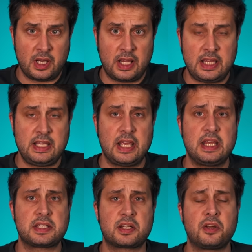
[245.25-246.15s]
He
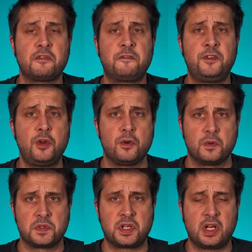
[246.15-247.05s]
is
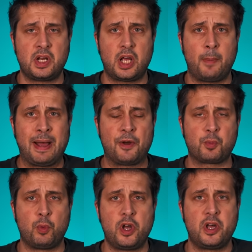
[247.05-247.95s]
confused about
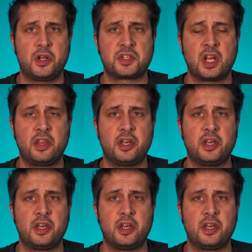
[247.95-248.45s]
words